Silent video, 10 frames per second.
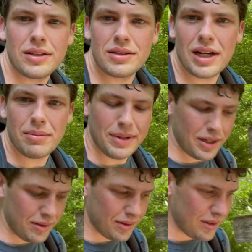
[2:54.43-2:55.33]

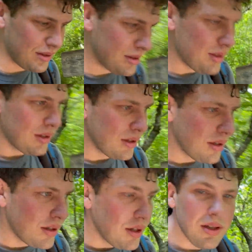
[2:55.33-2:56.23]
southbound.
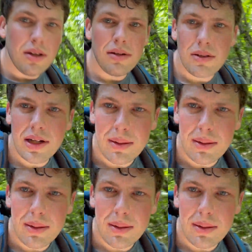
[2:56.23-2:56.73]
Got